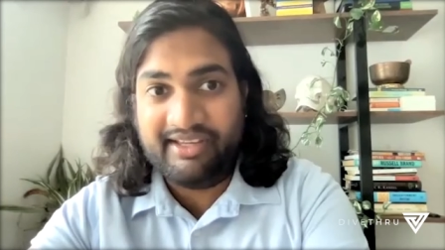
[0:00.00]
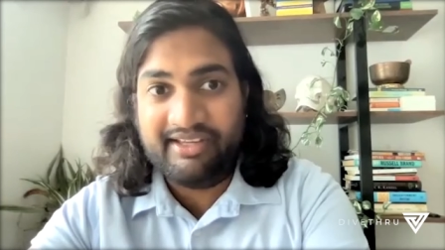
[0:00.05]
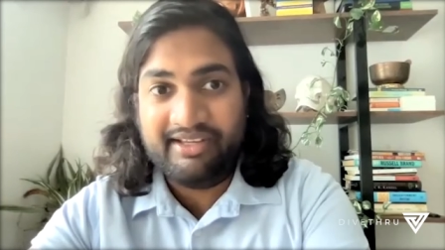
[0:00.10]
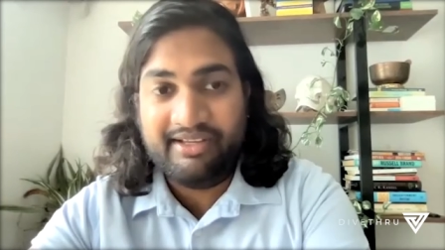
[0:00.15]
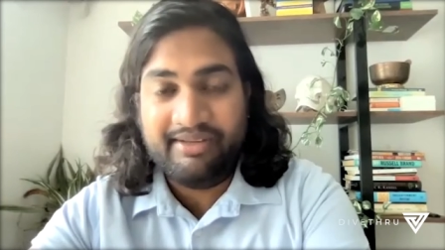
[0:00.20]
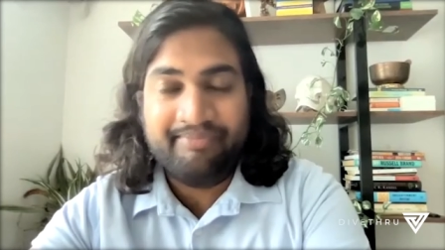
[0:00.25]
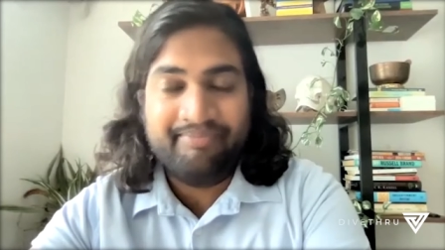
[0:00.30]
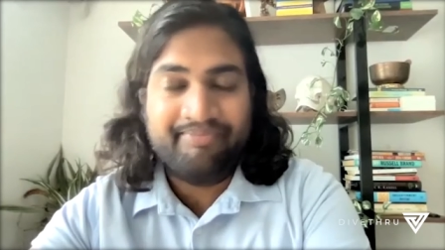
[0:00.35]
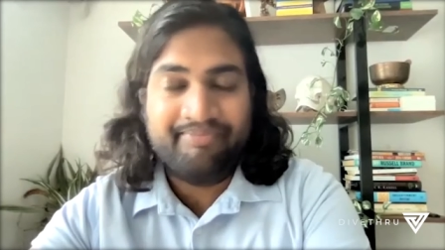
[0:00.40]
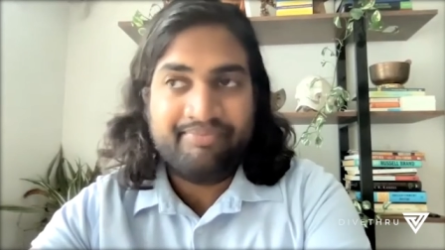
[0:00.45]
Like,
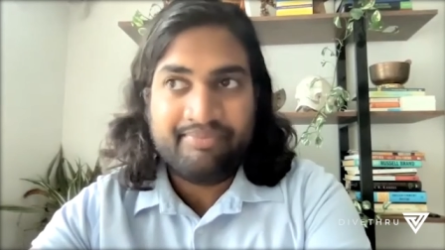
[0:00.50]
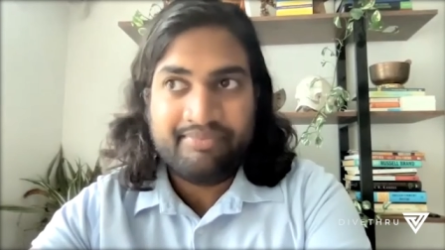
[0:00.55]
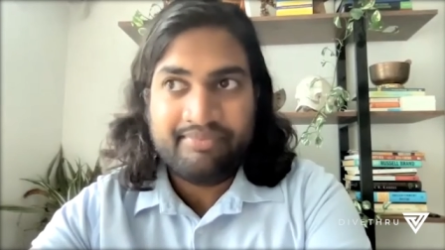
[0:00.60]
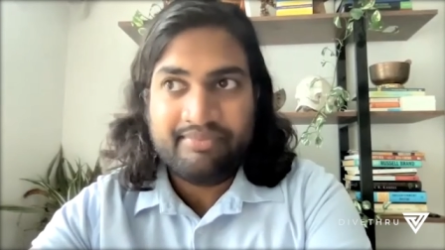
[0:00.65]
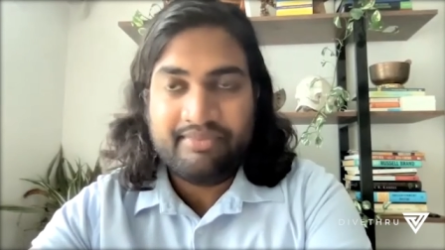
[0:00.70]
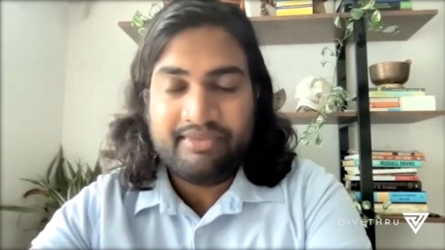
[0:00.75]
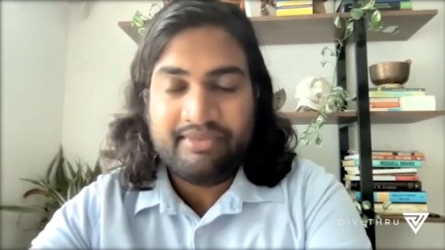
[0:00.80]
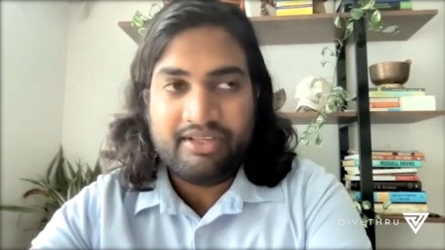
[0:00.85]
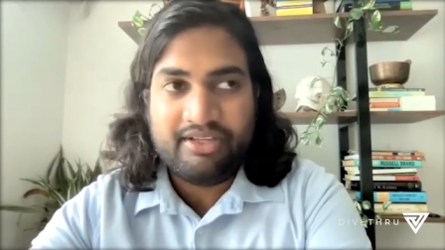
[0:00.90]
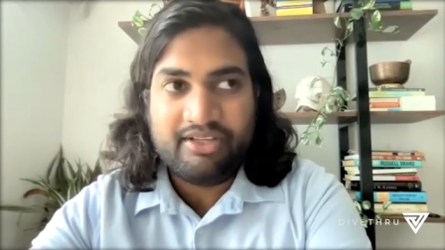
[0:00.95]

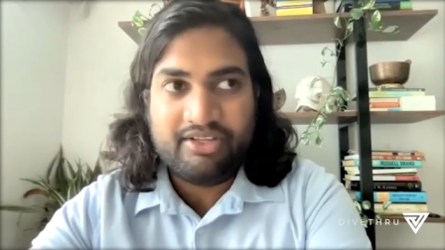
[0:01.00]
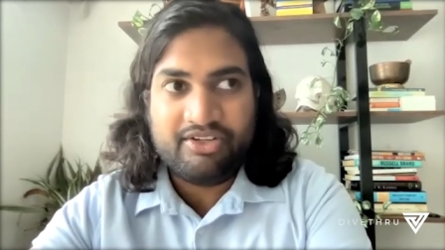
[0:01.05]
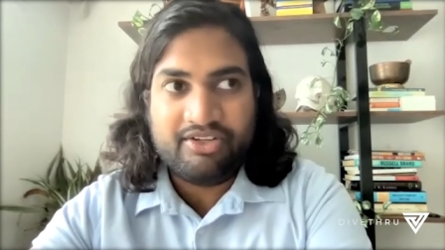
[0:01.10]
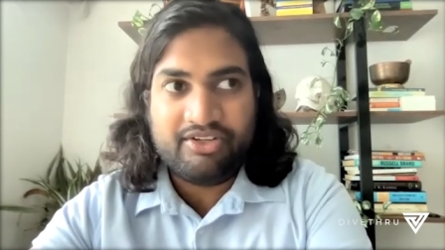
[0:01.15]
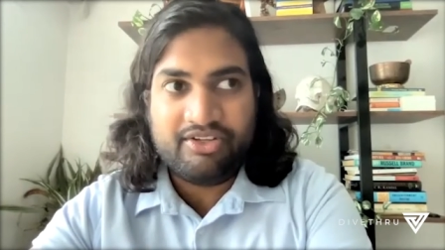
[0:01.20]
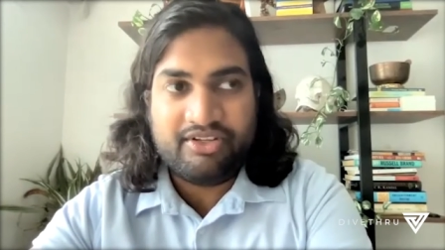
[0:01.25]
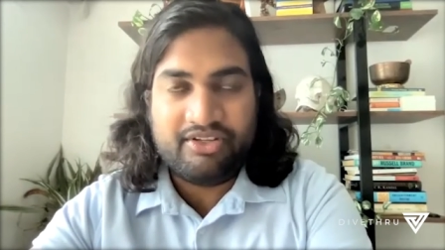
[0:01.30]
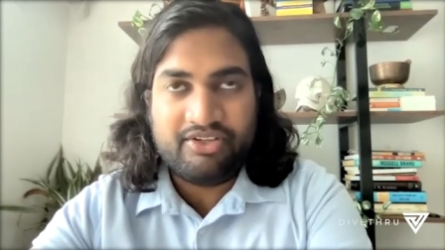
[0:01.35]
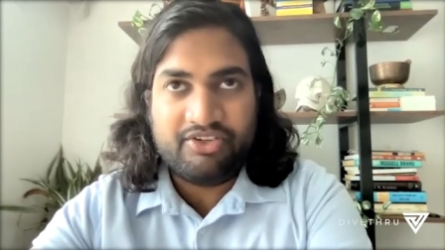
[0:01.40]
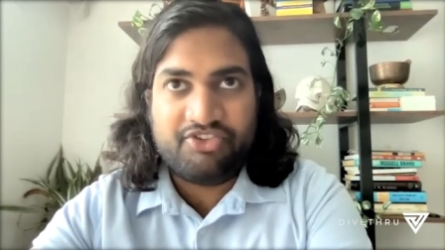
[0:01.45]

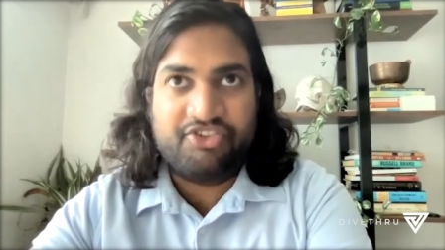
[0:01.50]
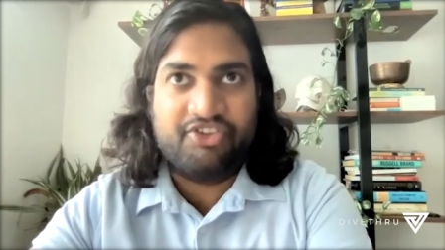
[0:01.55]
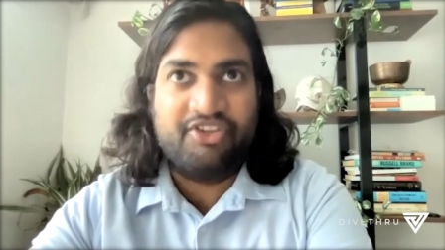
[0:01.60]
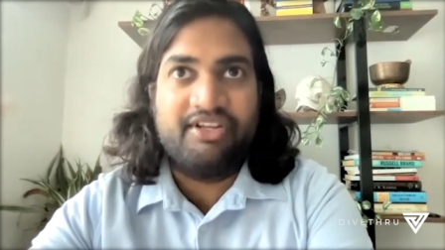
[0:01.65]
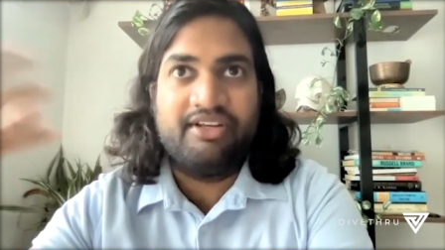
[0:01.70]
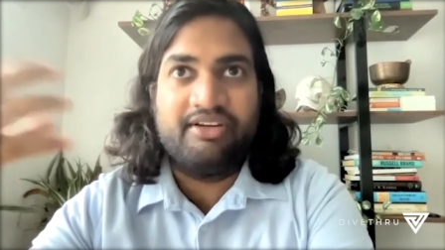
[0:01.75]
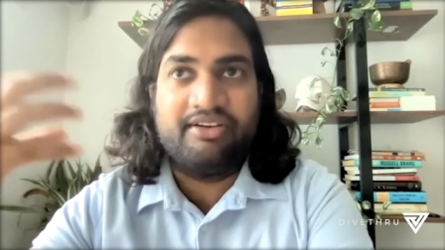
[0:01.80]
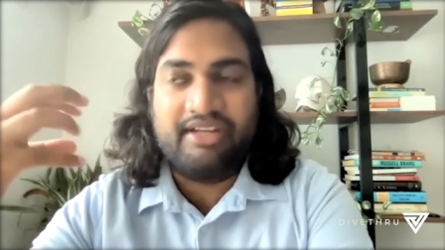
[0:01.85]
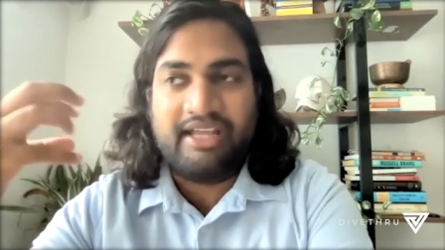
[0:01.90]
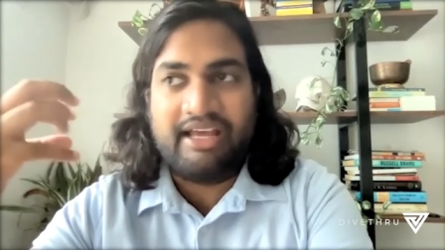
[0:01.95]

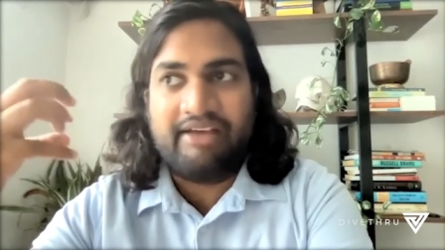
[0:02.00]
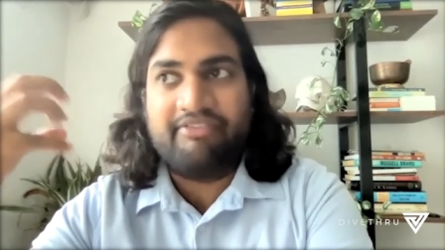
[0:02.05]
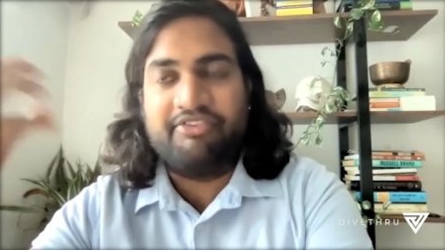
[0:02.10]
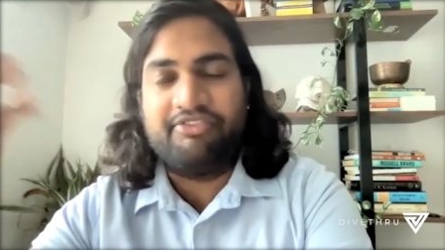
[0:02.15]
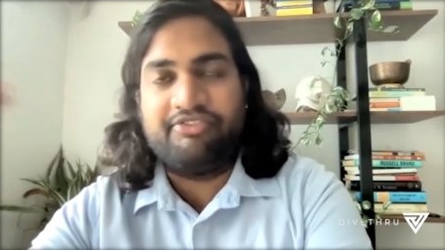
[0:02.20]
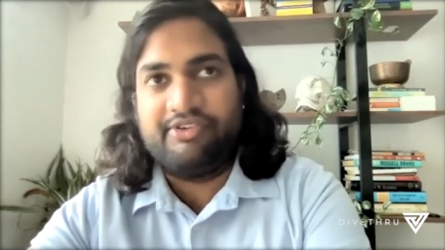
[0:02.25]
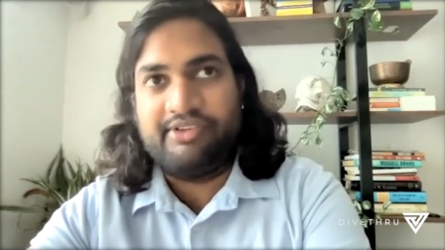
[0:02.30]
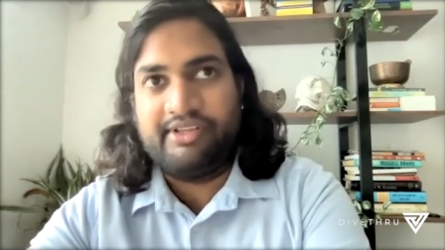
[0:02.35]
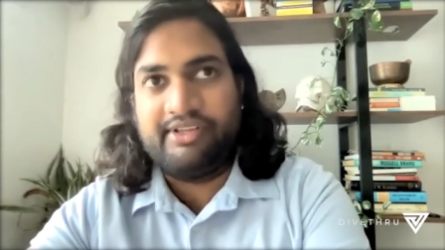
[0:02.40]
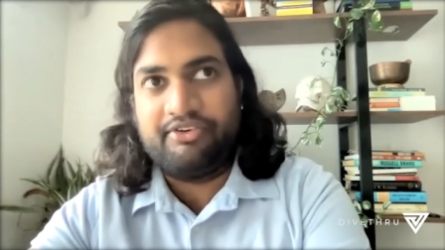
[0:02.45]
she didn't have
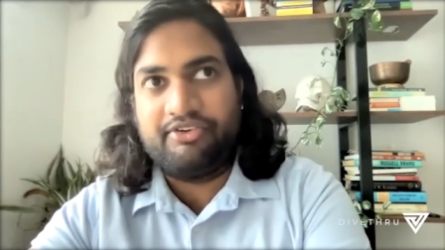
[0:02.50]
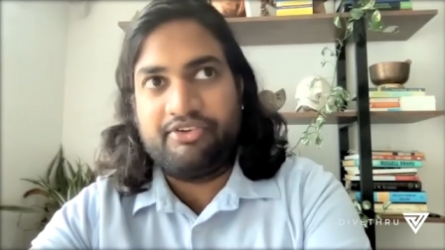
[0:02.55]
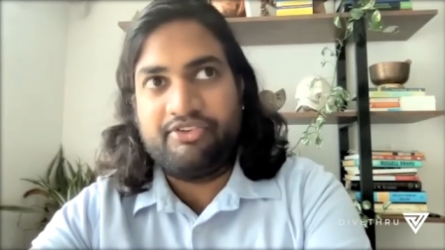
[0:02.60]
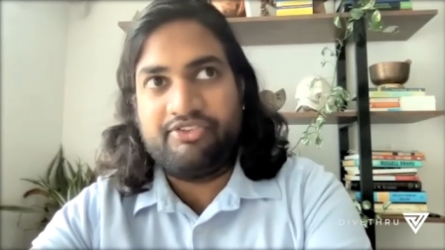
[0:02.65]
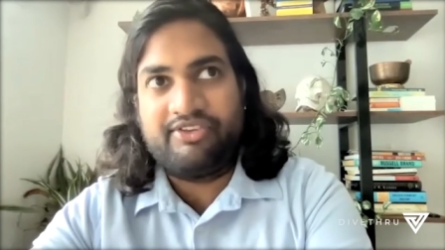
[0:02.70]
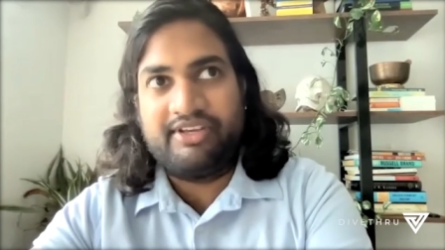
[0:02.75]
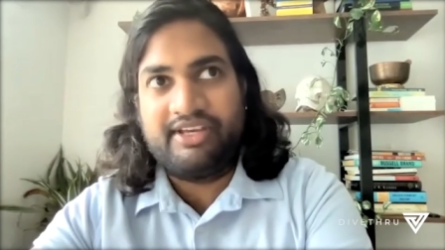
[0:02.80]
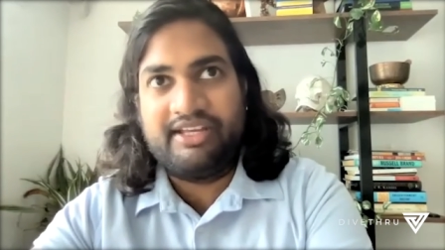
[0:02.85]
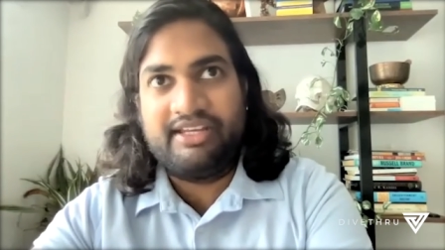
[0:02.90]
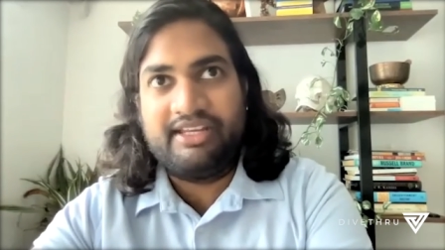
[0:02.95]
a full
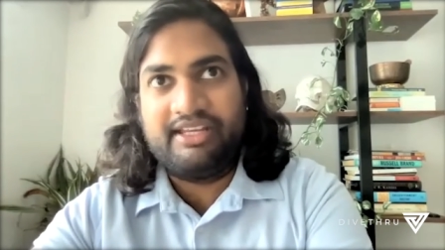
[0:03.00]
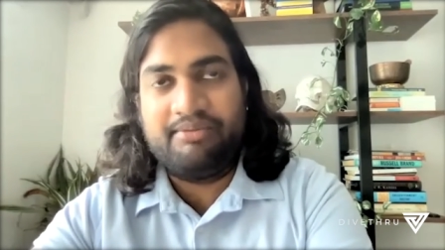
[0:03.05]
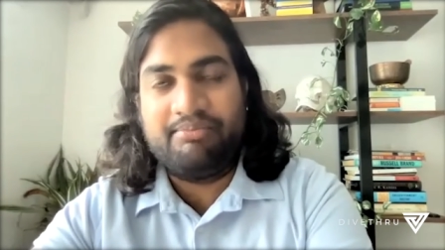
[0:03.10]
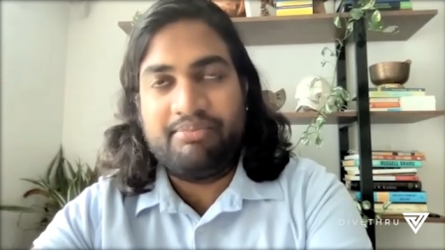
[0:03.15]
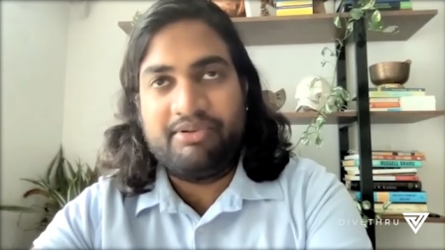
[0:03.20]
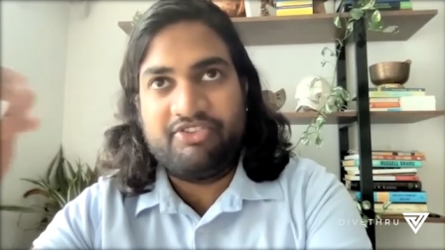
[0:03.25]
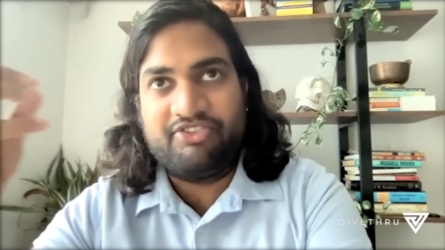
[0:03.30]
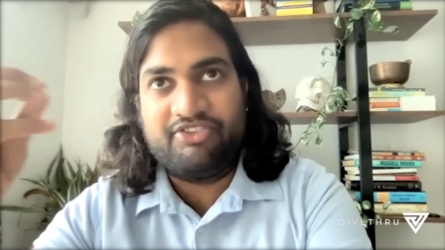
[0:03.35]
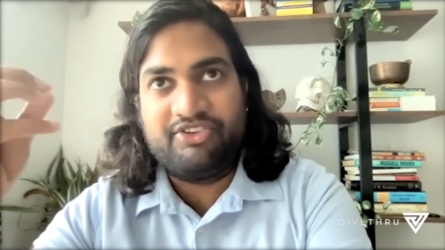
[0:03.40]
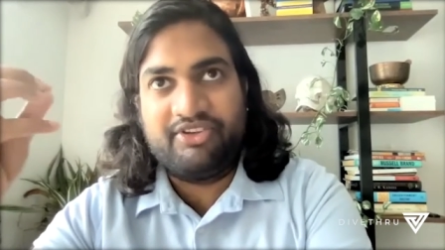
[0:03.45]

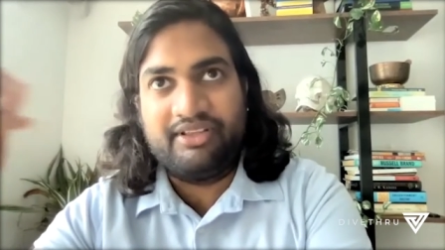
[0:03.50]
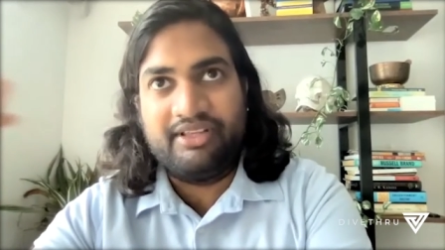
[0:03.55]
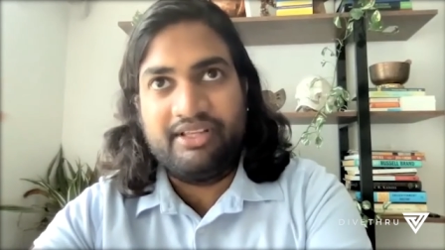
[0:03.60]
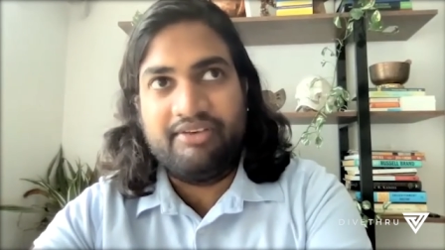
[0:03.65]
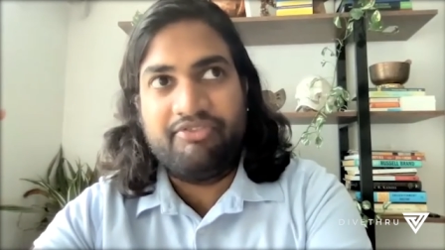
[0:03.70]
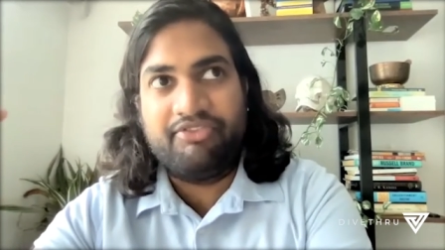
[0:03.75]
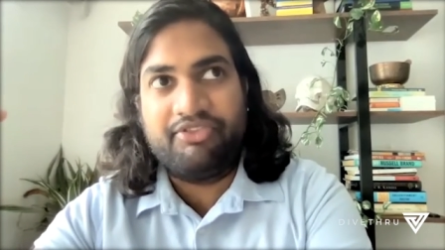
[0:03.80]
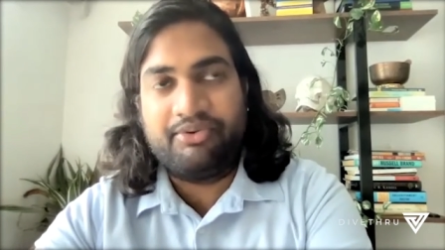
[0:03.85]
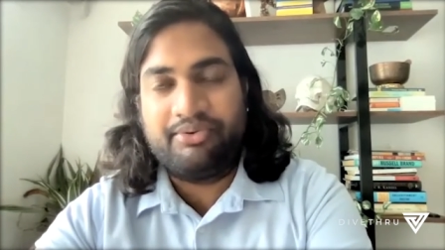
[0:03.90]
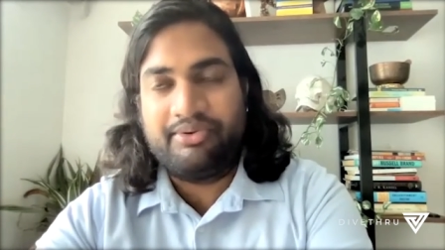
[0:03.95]
understanding, but she
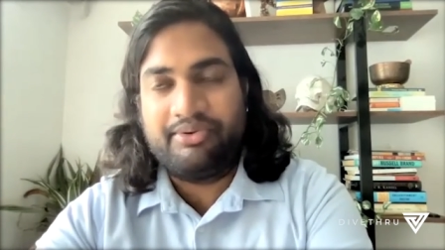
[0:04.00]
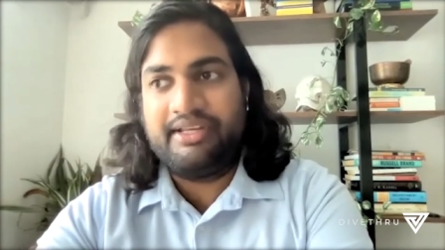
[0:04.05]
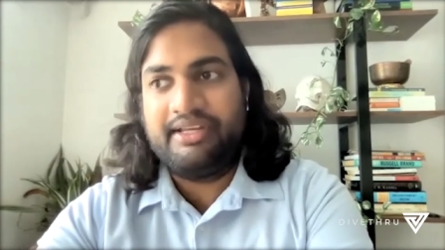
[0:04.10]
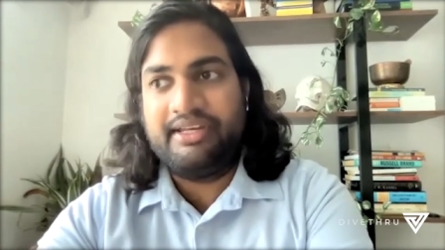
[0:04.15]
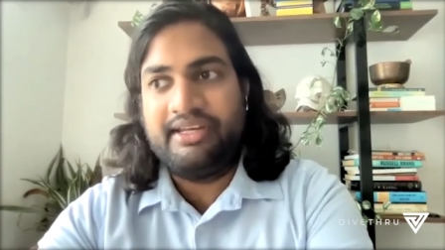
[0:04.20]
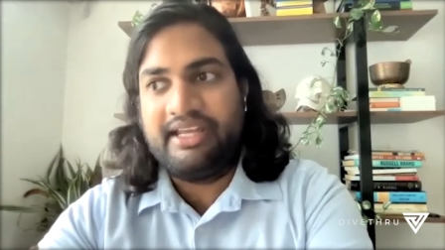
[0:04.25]
lived through it.